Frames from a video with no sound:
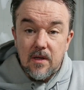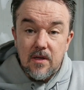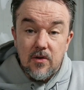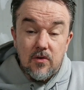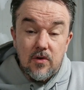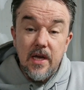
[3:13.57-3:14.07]

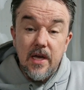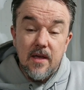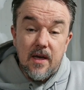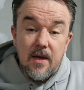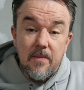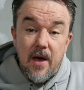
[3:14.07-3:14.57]
The unique
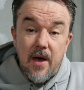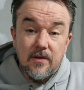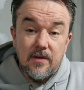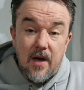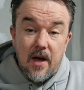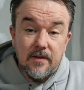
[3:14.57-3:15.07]
thing about
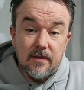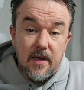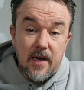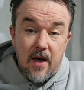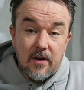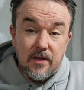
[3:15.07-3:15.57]
Todd's
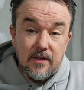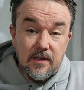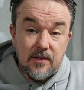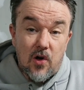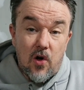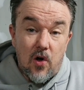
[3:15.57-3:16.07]
layout is
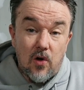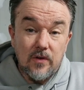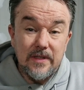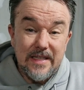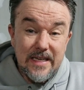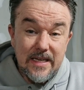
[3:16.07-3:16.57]
it's
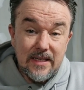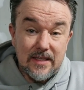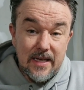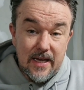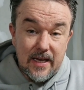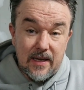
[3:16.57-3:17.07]
all
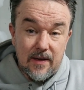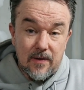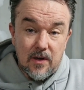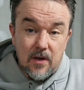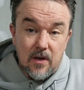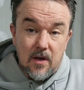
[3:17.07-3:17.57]
DC.
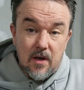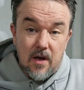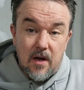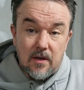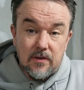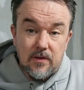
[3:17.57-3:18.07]

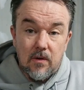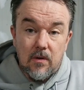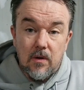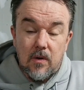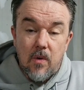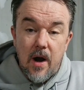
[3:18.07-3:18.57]
So it
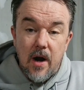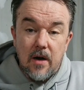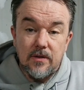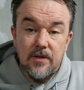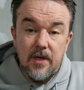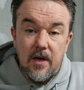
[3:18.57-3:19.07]

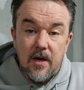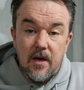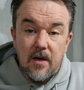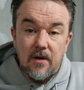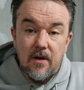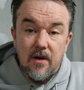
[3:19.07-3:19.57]
requires
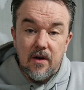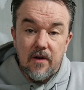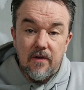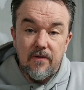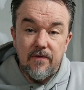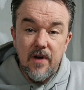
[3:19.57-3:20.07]
a
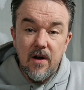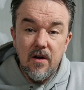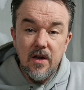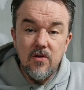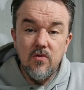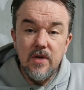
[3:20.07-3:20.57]

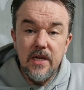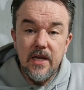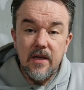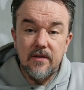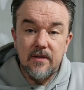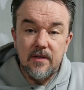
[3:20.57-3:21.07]
very
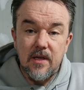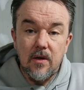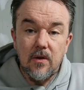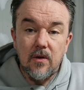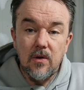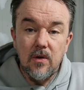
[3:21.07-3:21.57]
unique
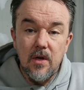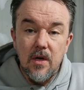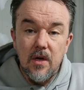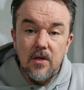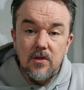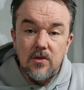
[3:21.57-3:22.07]
skill
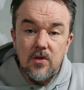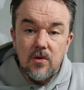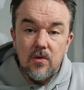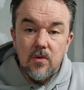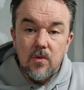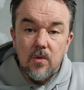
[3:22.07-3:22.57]

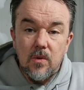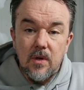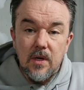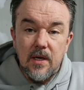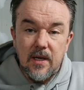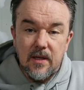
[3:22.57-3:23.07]
to
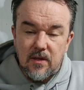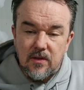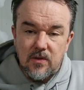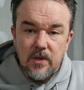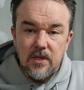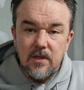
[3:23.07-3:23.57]
get the
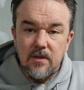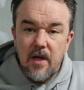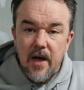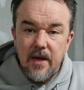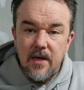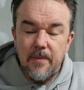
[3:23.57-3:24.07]
switches
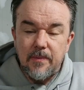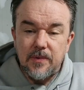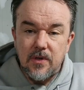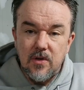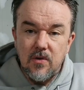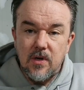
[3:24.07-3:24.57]
lined up
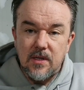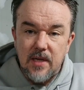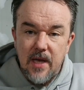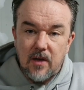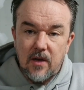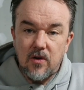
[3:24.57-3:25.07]
so you can
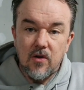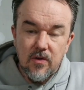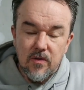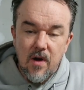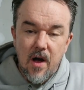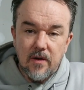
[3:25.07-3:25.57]
take your
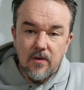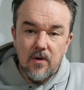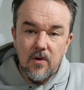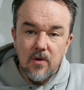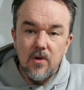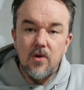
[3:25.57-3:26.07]
throttle